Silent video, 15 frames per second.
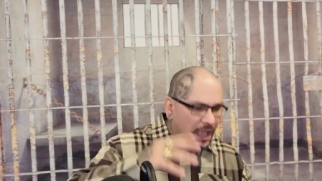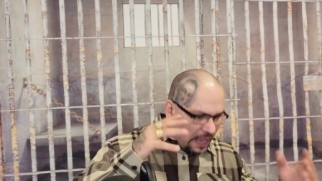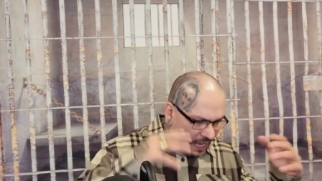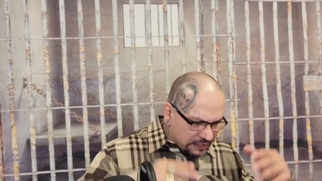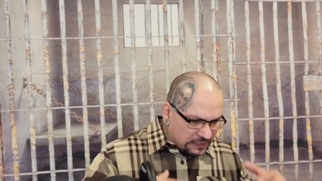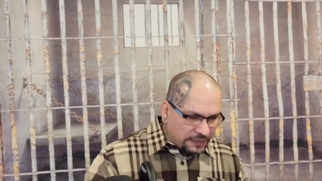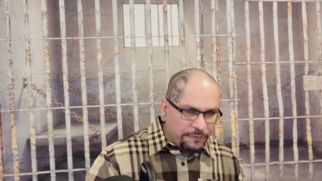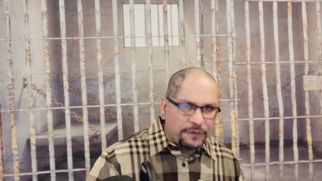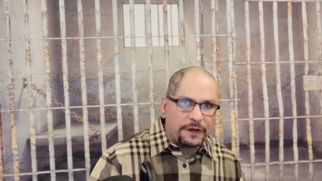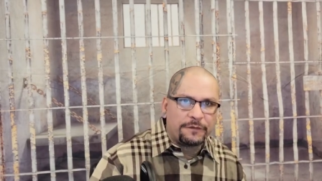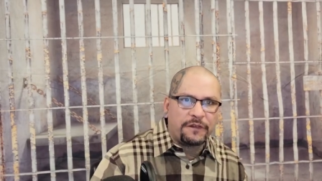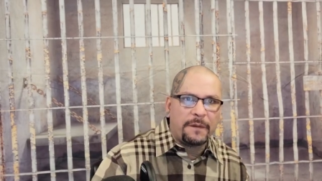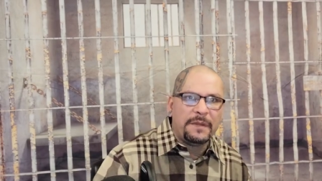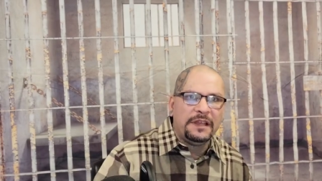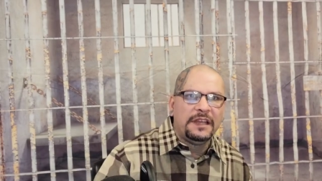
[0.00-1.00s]
Hustling for your
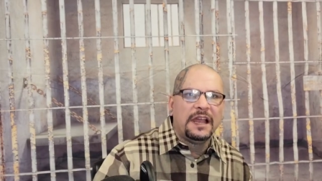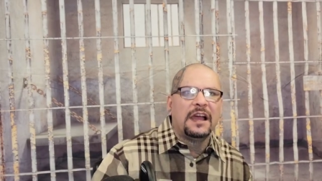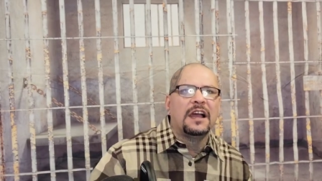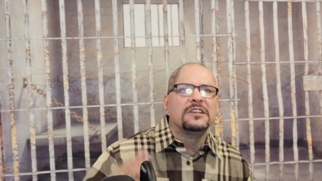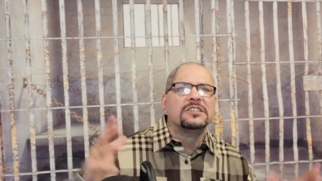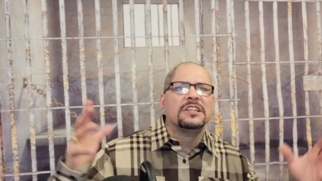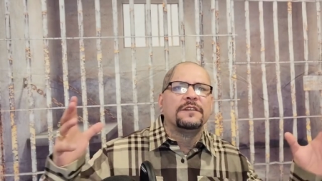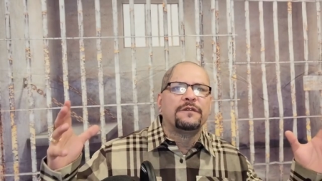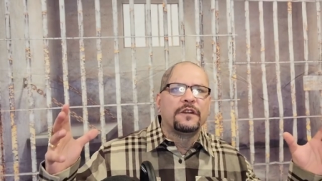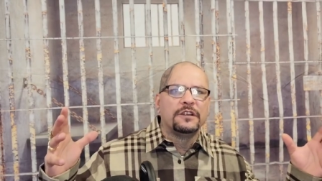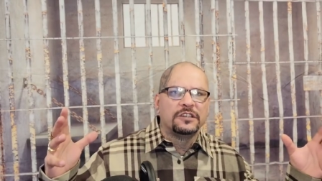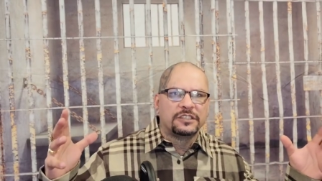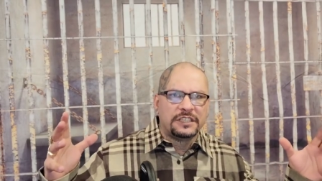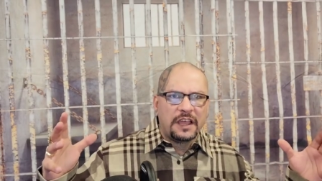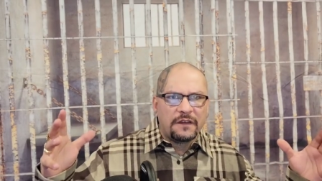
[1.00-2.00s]
familia, hustling for
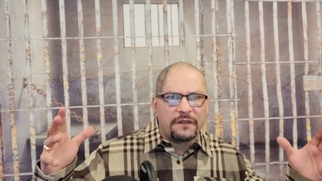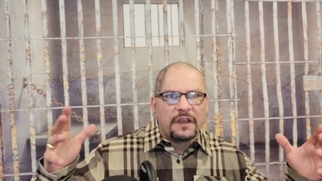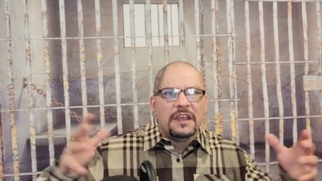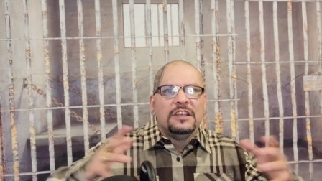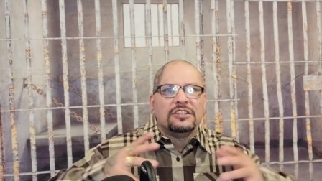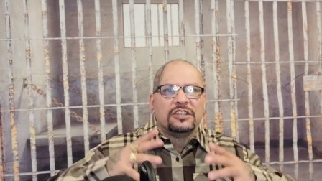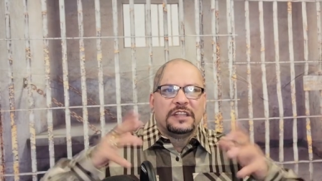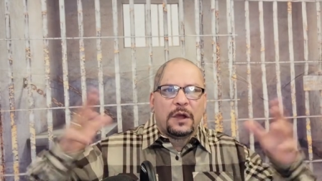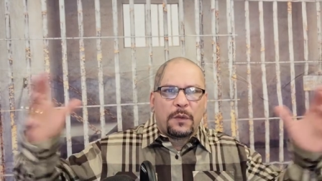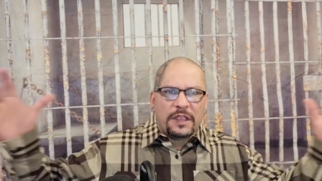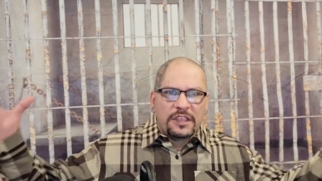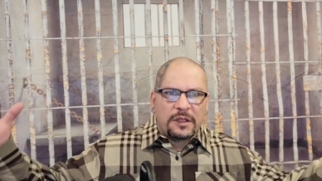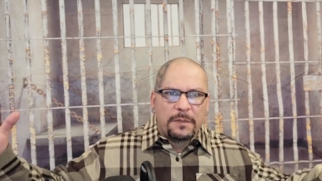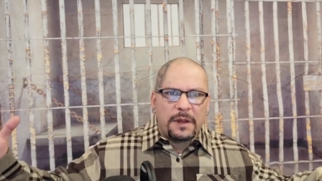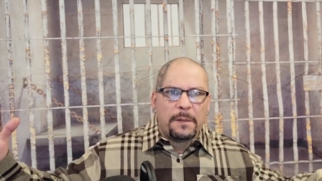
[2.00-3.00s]
yourself, so that way
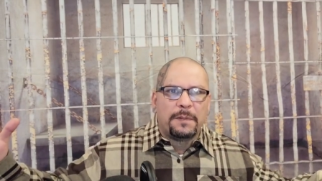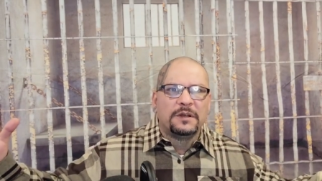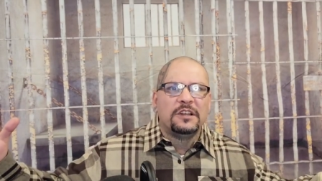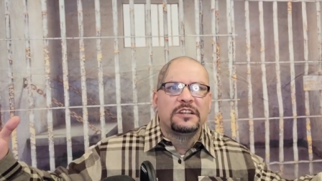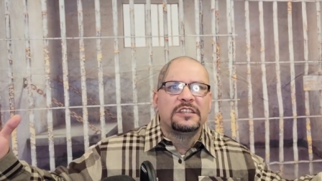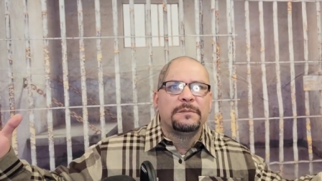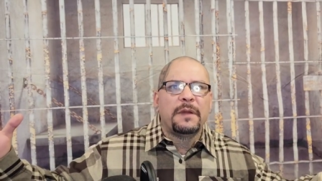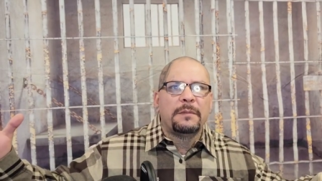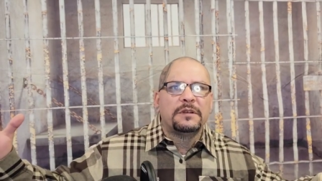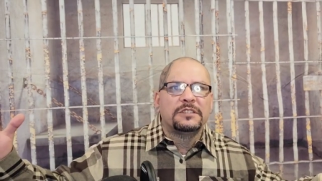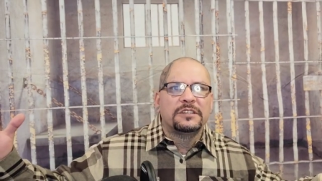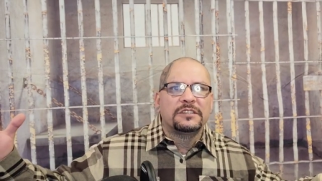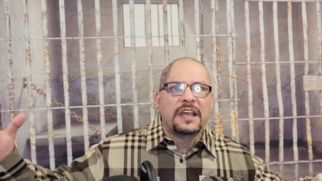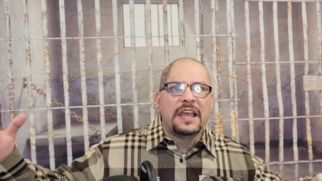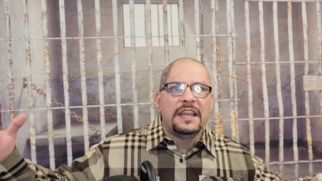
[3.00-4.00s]
you can be a productive member of
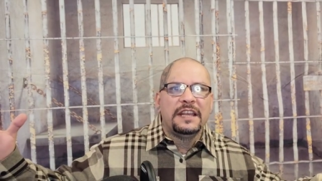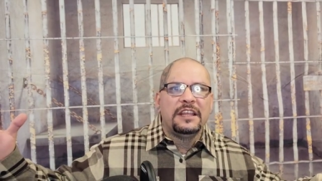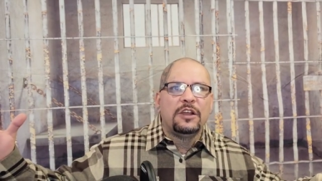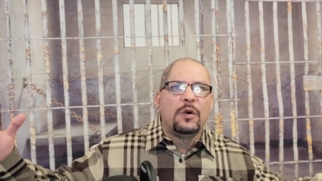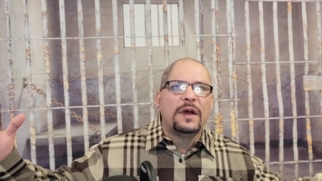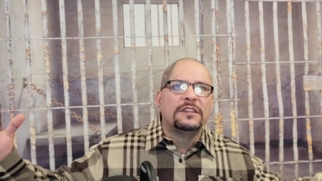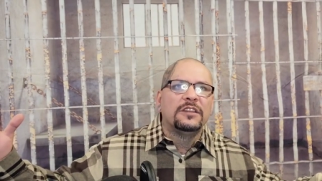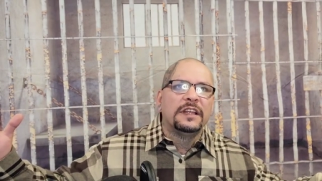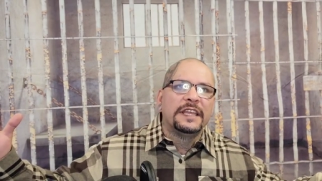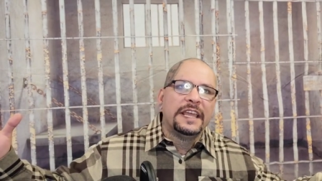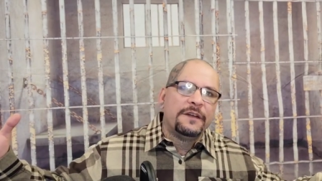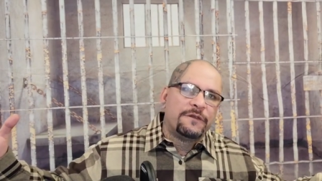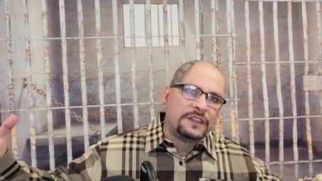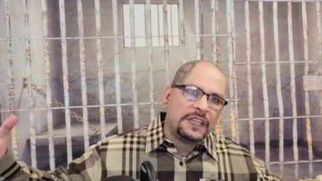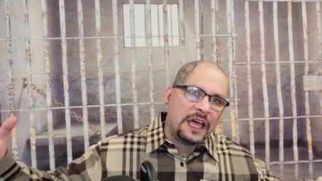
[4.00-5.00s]
society and go out there and
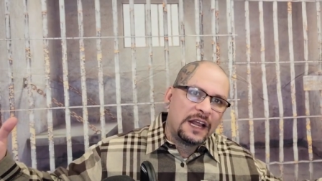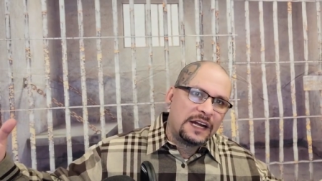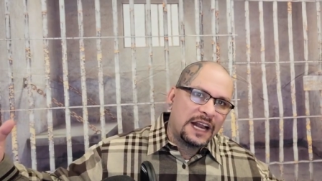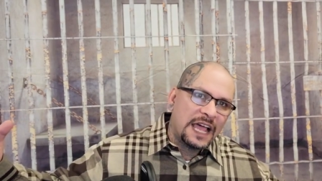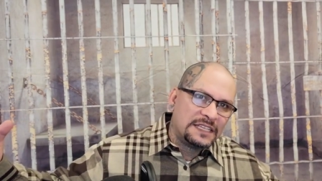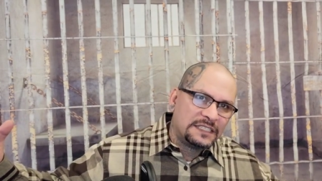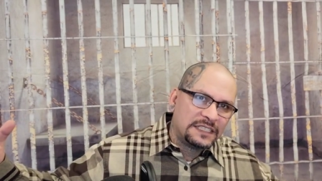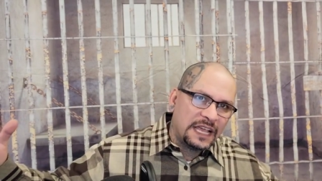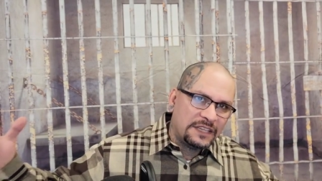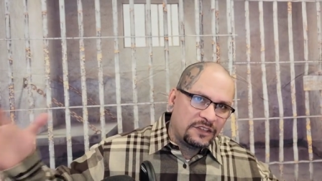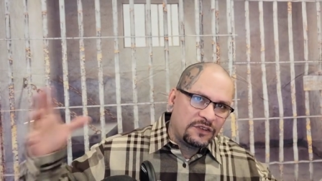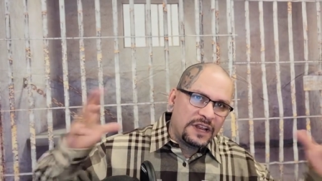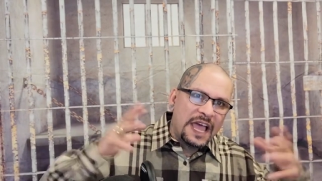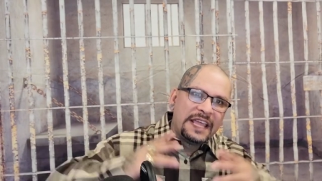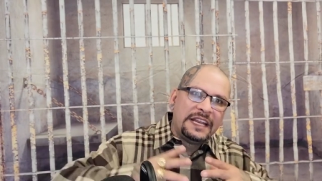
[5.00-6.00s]
get it for the raza,
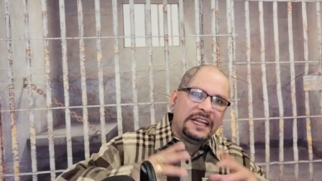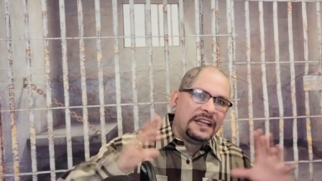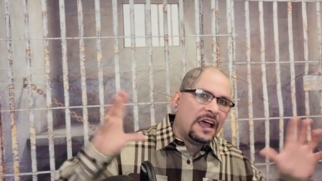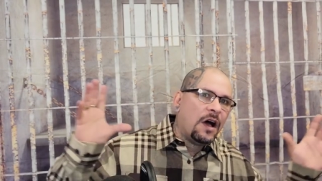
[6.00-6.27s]
united,